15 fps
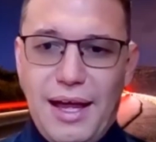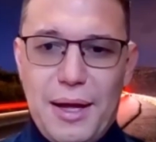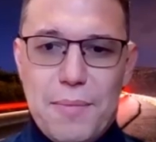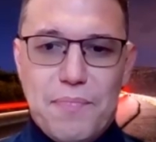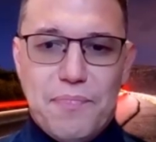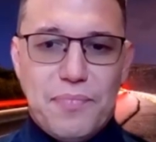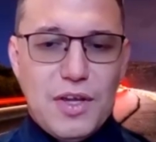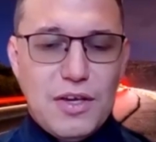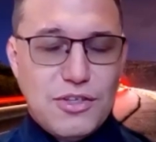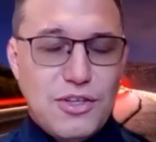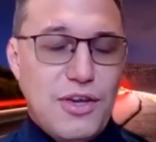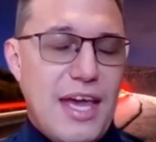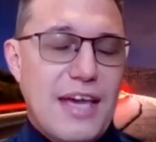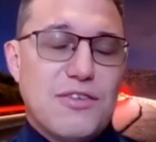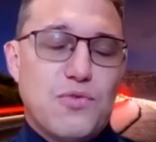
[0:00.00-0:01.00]
Um,
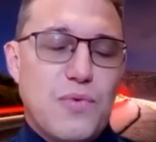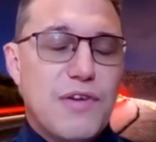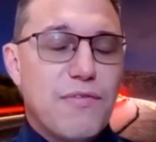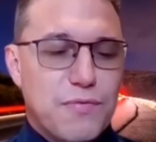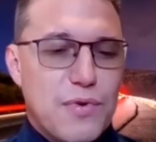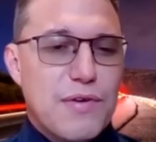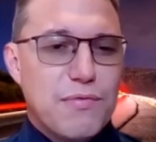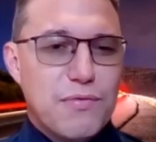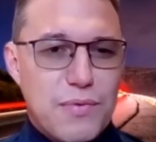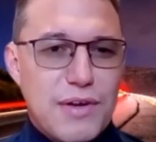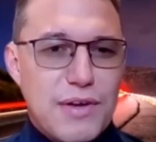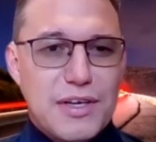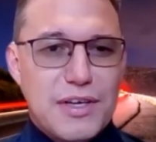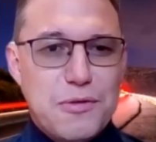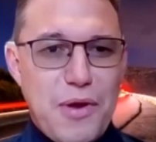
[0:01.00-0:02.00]
so yes, we've
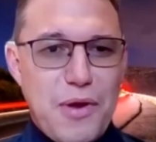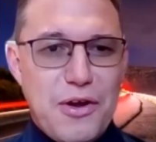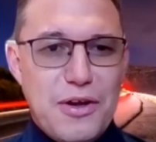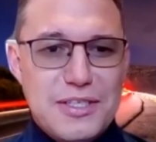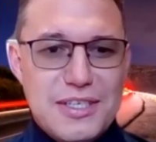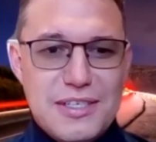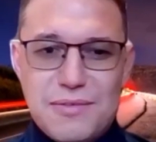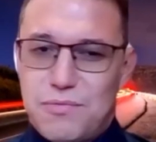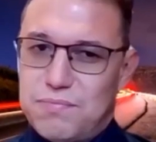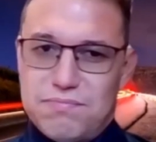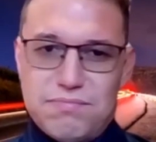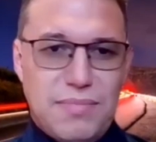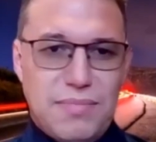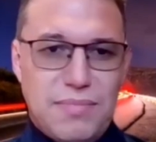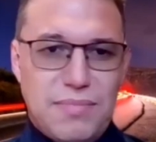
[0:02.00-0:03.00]
we've we've experienced
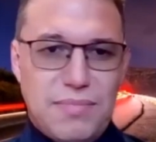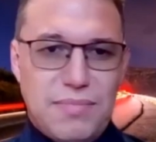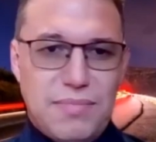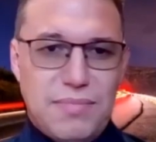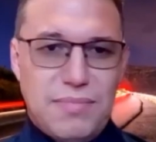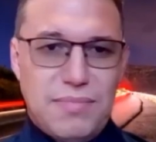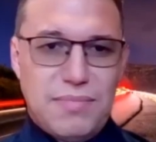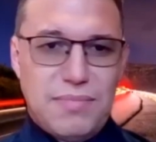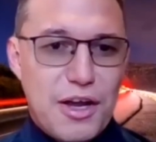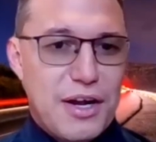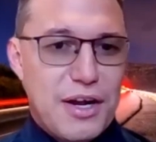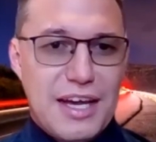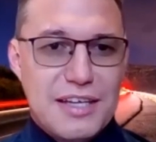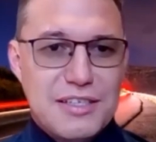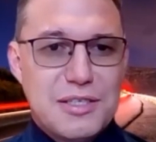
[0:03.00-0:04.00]
it. I believe a
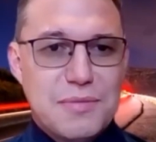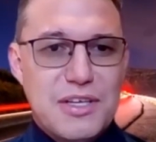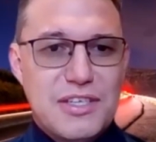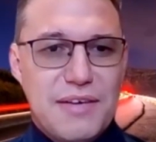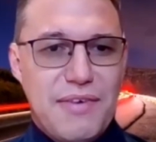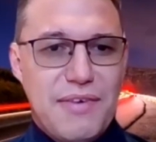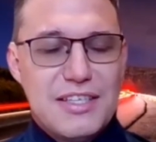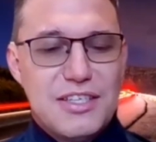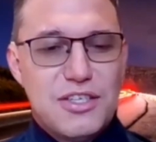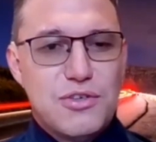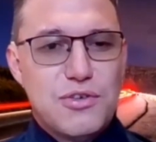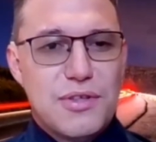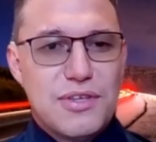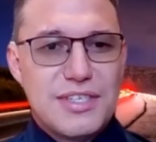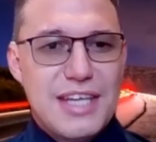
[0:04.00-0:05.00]
lot of customers have had
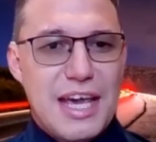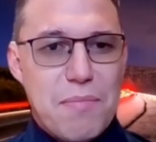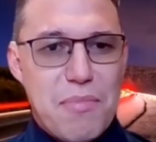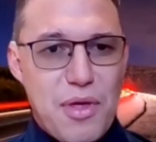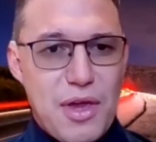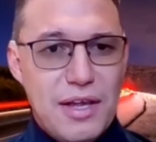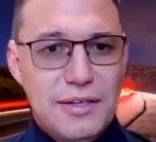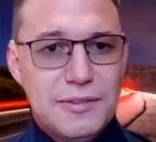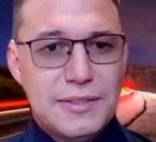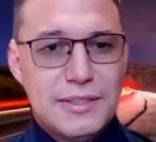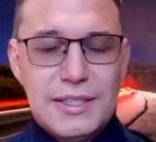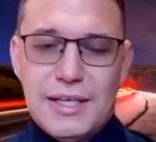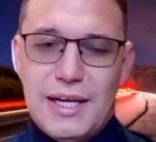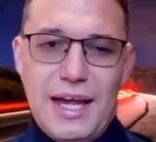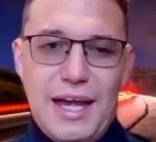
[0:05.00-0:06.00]
to do the same
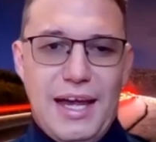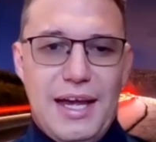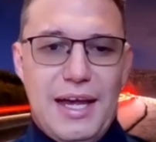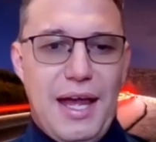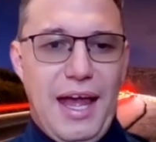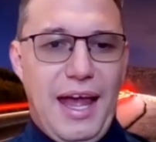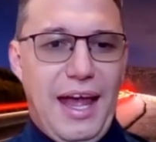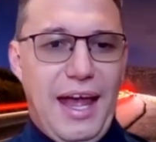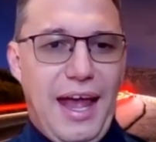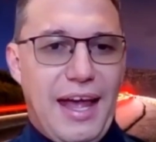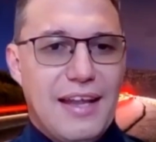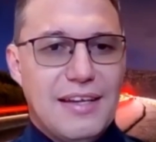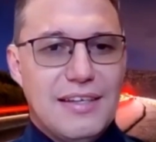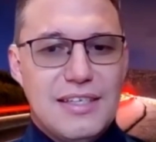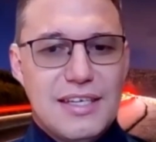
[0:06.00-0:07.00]
thing,
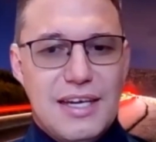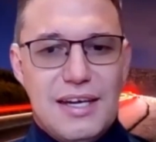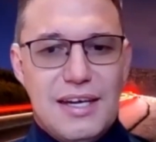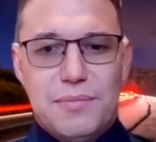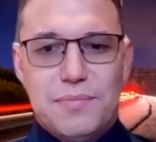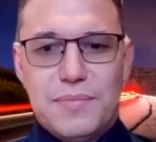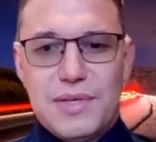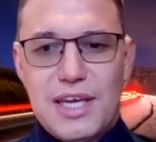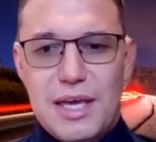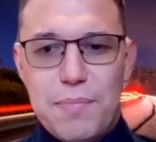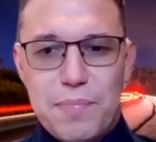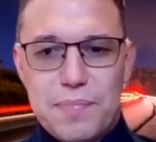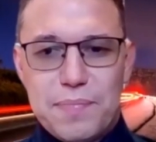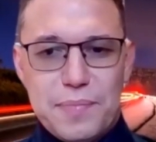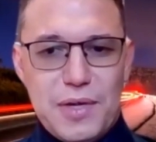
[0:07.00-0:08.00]
yeah. and um,
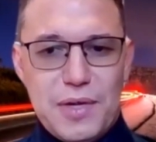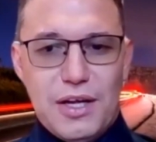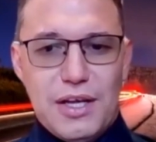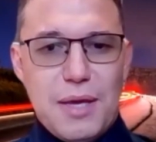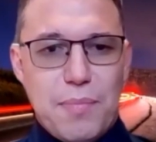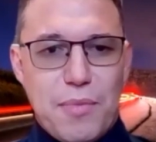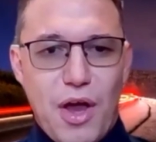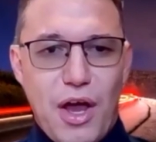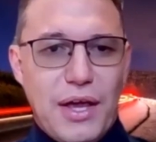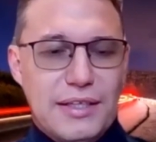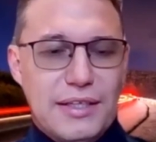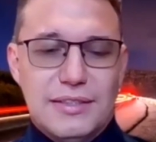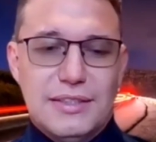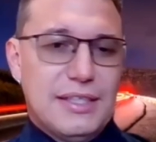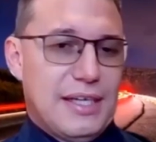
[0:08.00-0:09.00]
keep you know keep
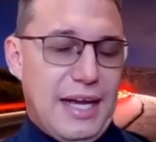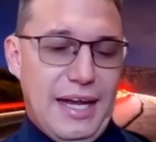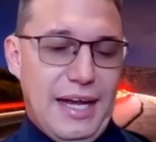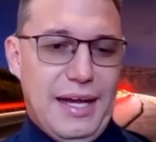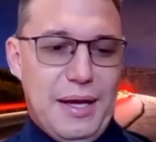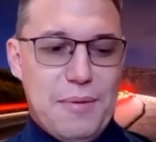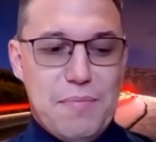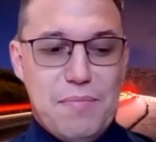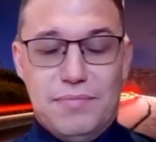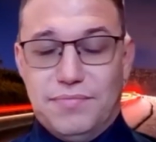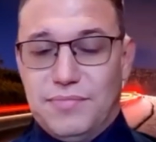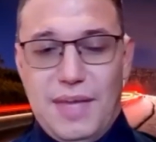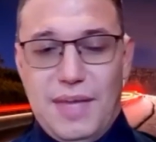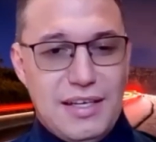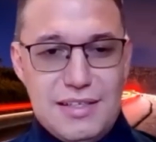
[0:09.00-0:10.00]
going
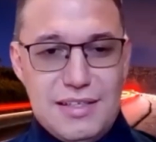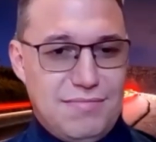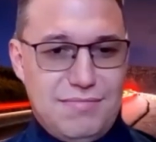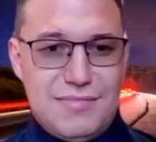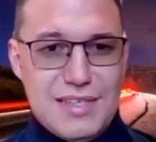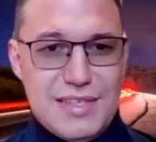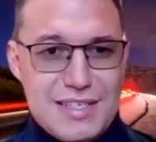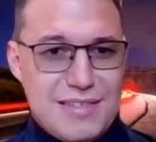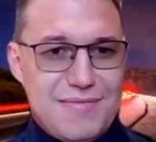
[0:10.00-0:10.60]
um, and